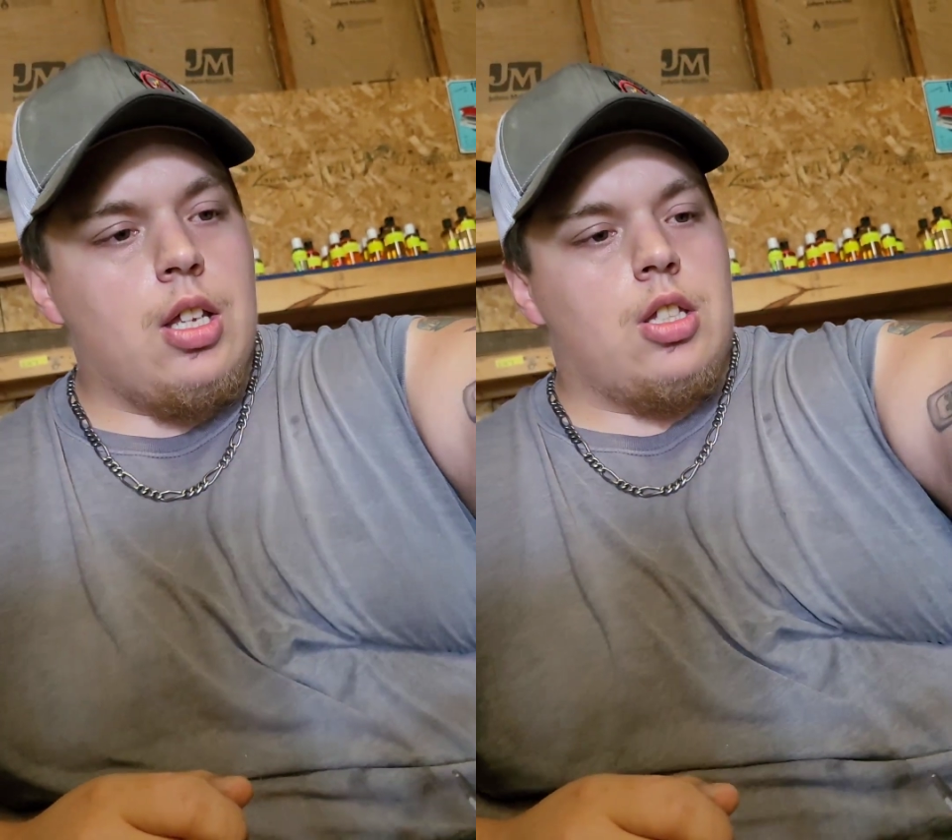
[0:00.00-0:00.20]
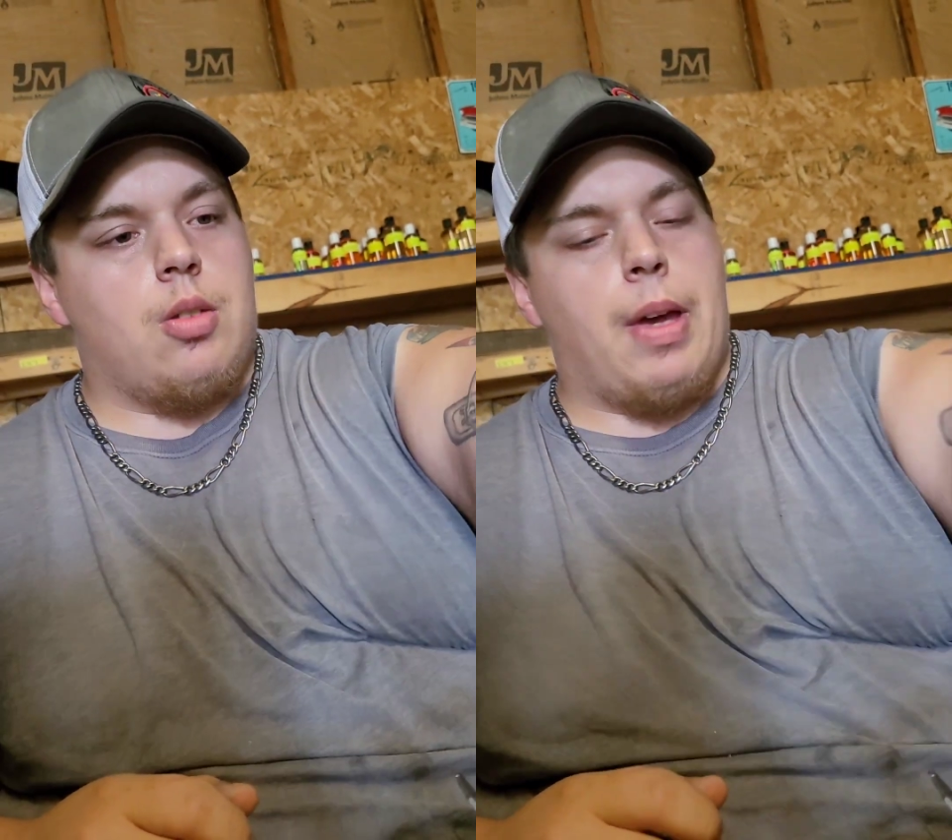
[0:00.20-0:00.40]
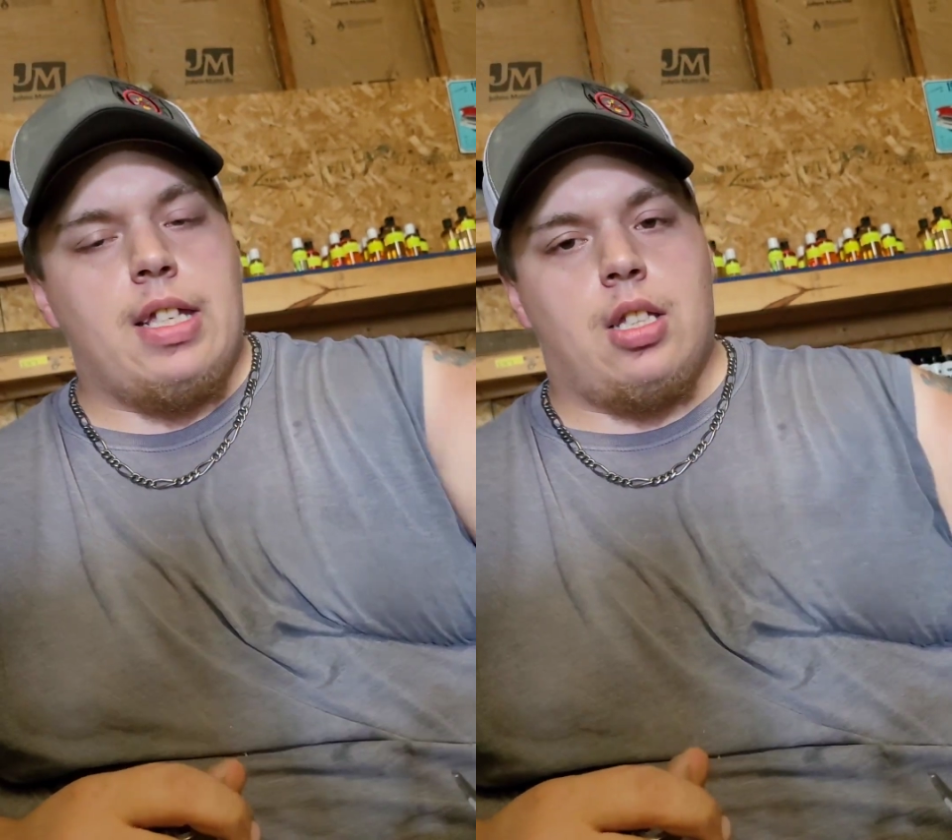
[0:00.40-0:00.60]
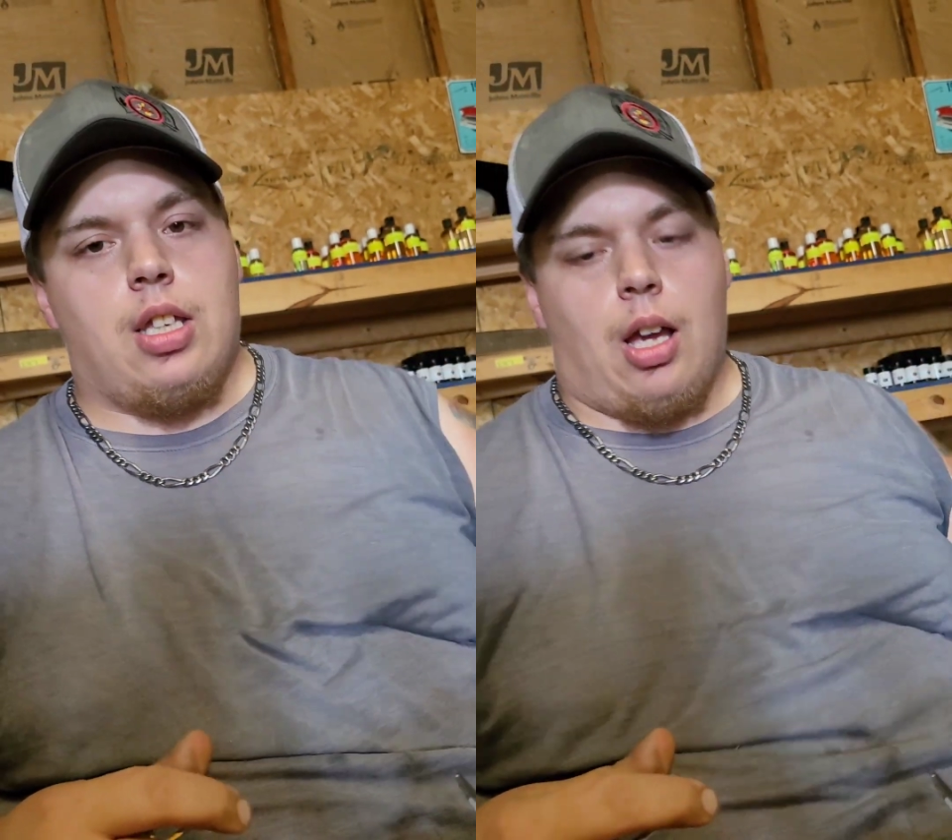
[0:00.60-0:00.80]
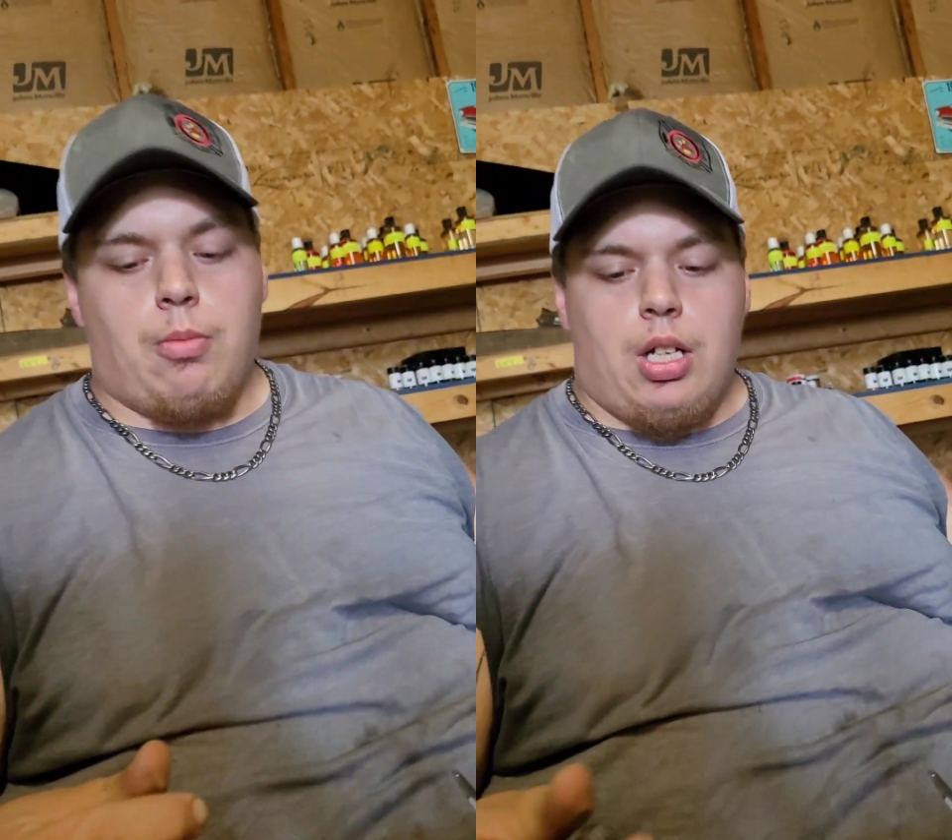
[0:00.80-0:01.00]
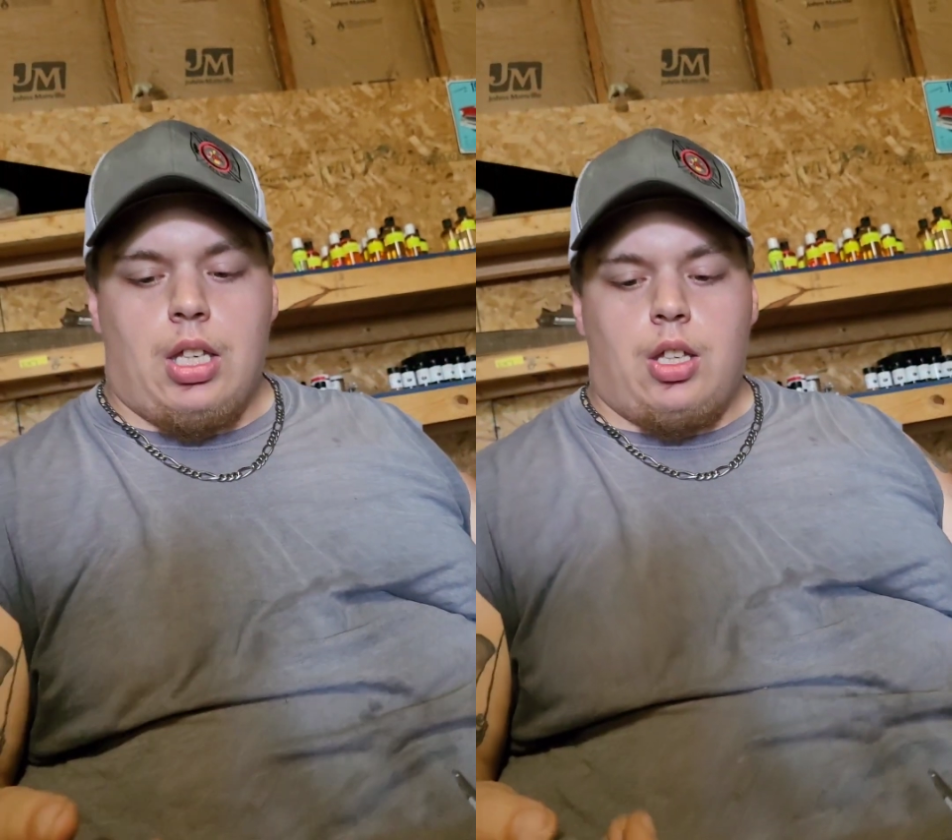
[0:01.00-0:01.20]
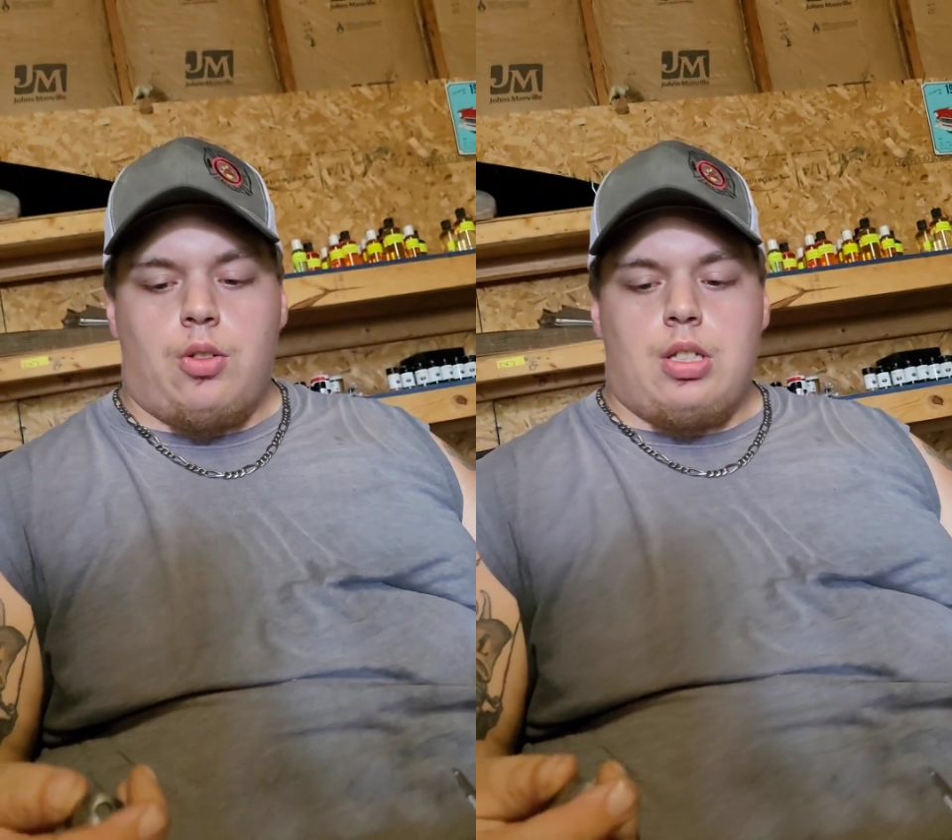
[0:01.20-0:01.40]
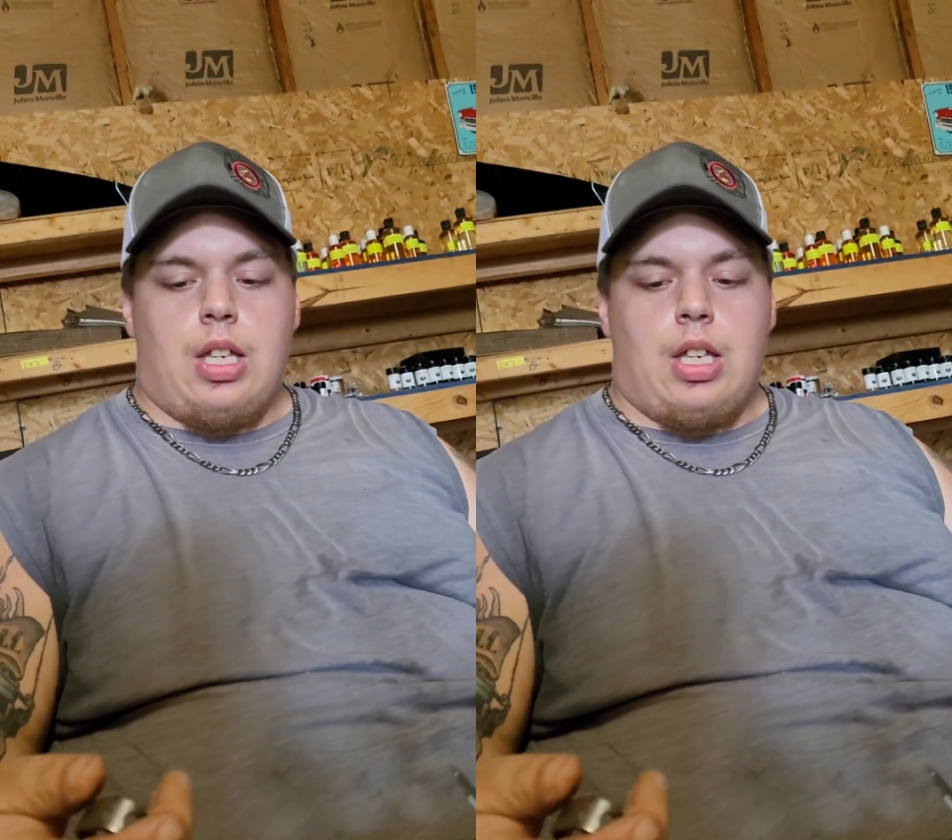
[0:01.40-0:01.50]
So basically I'm going to use